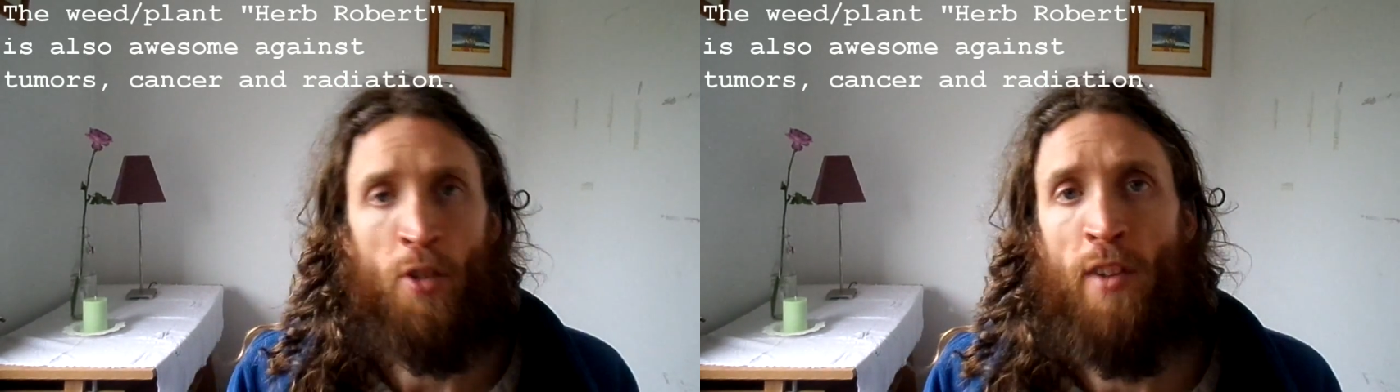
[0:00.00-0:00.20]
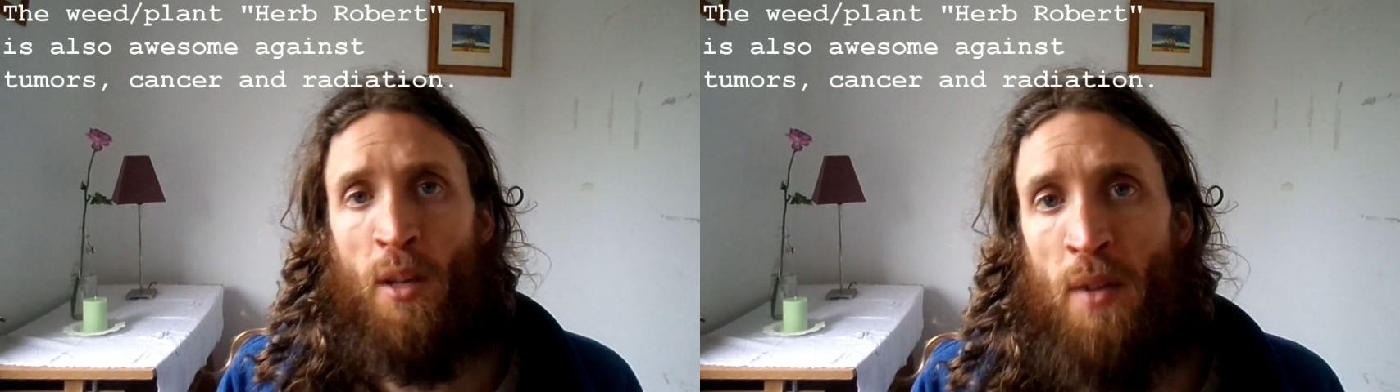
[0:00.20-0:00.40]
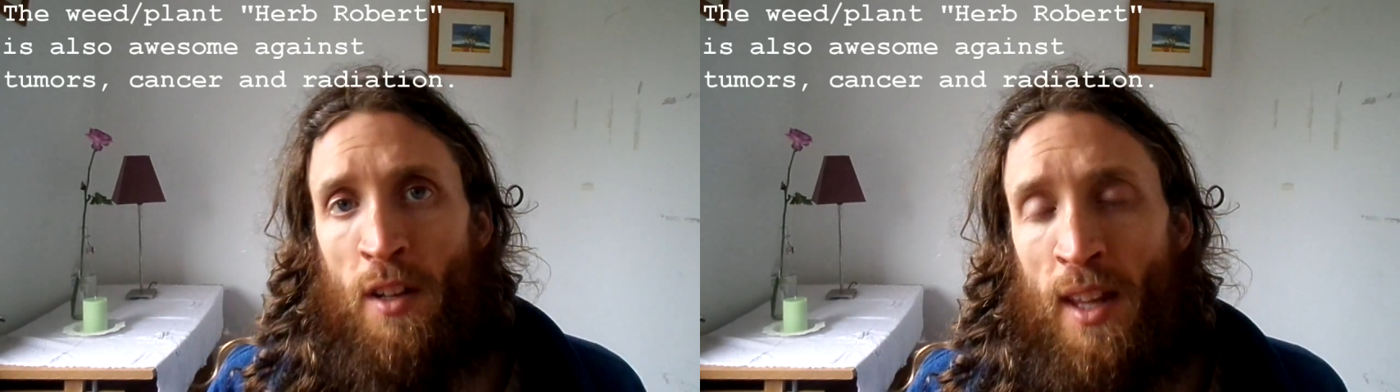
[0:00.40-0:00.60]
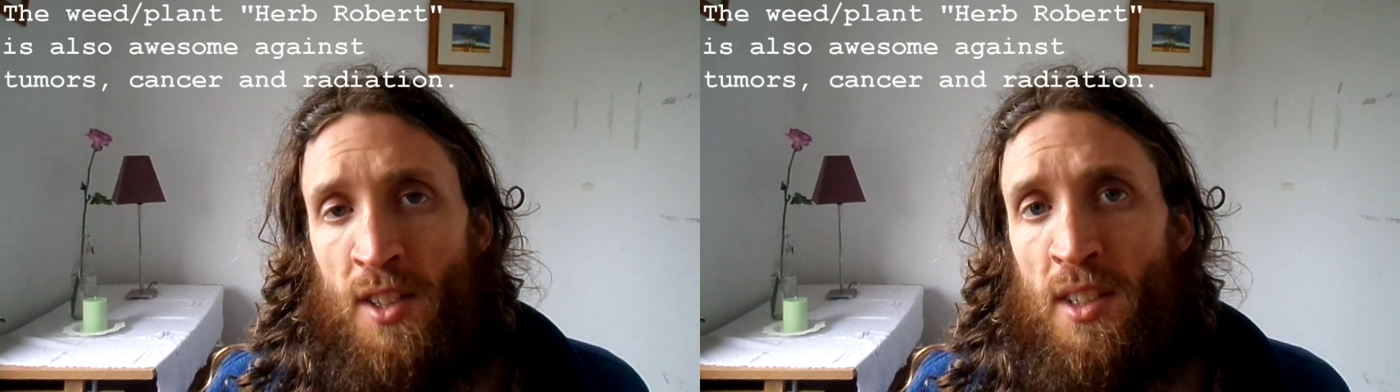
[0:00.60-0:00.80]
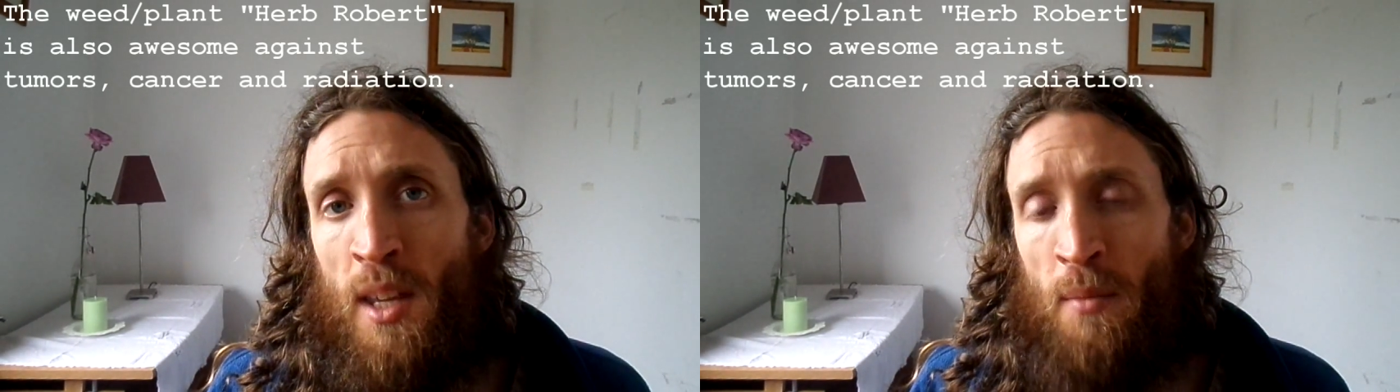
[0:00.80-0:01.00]
I'd recommend
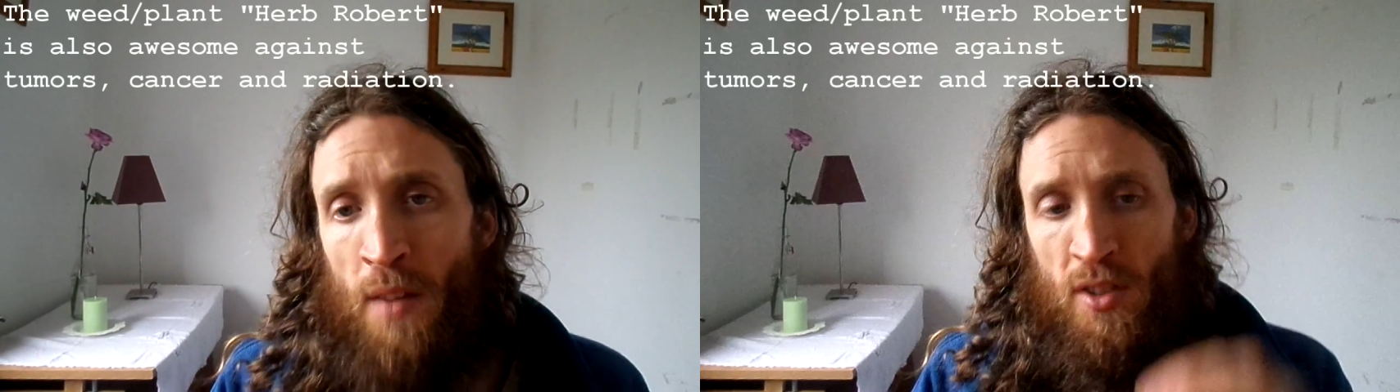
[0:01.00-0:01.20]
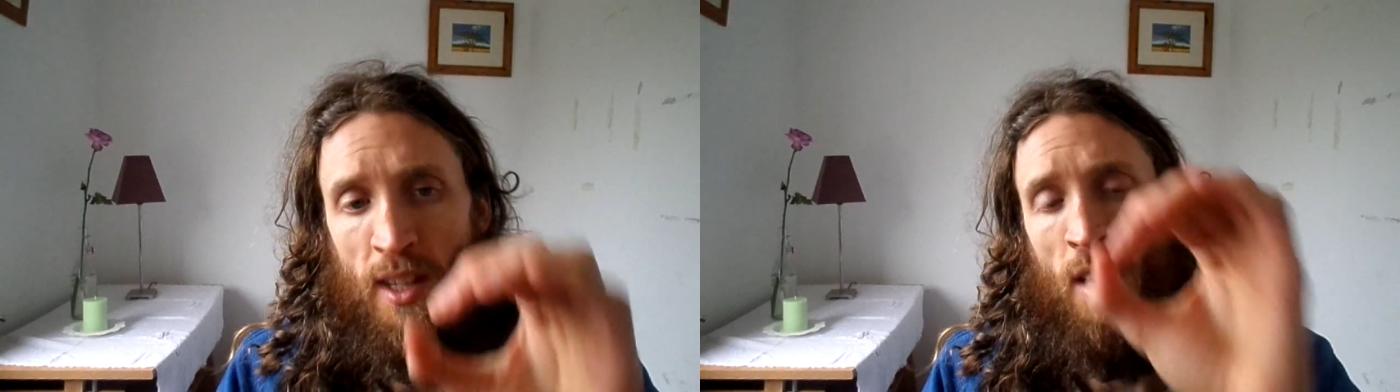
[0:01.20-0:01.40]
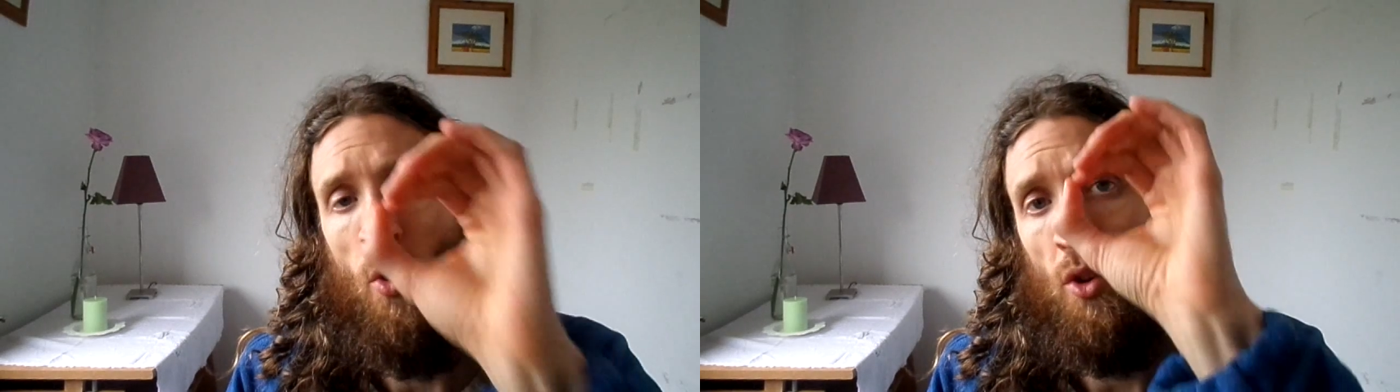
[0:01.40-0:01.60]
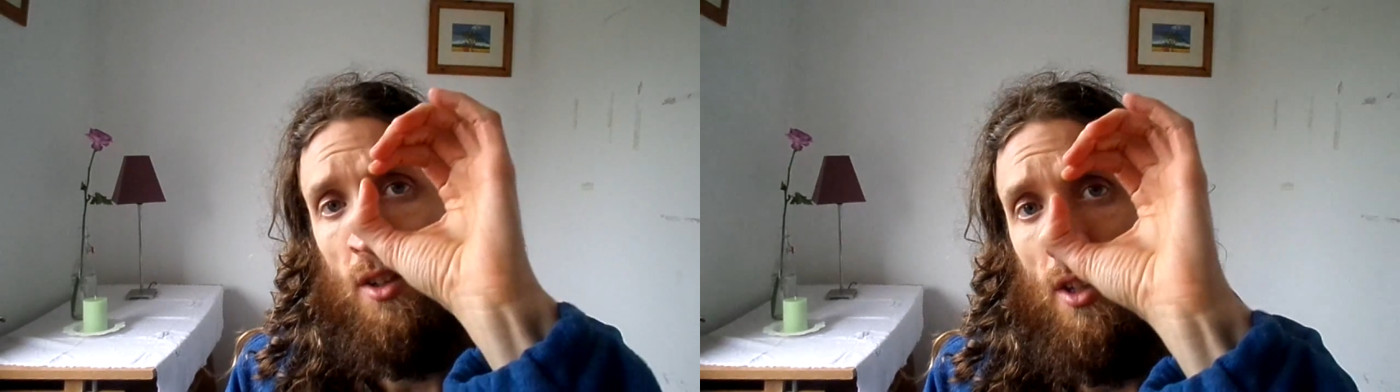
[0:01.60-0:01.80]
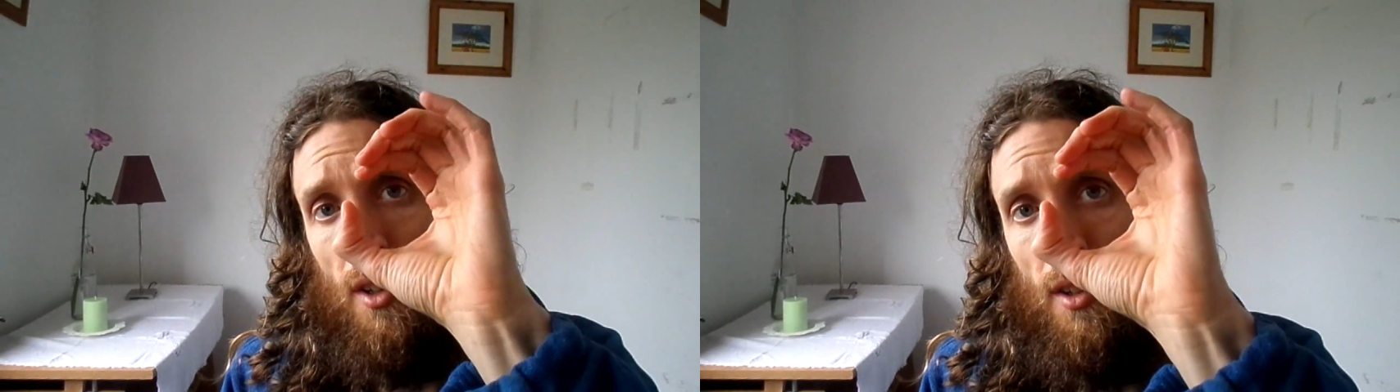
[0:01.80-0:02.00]
against EMFs is get
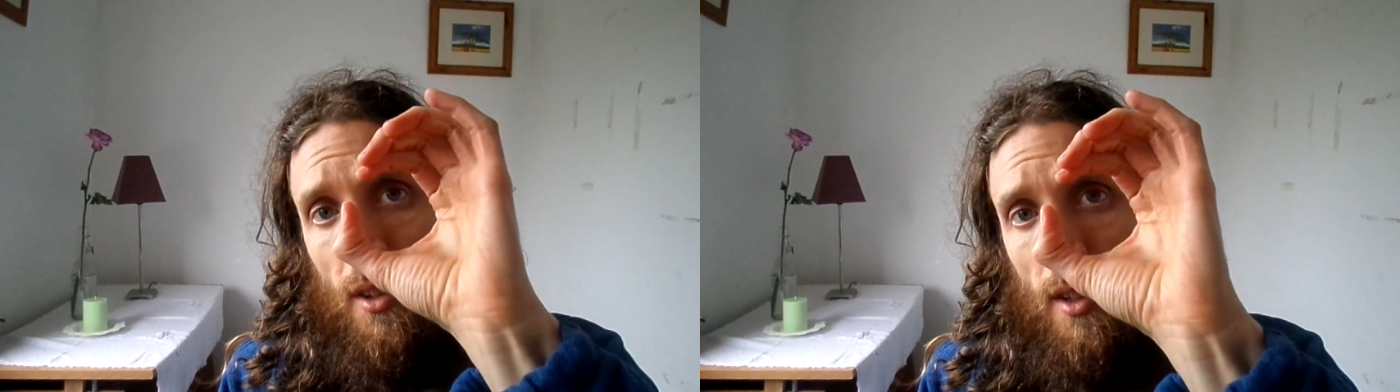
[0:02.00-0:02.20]
Orgonite.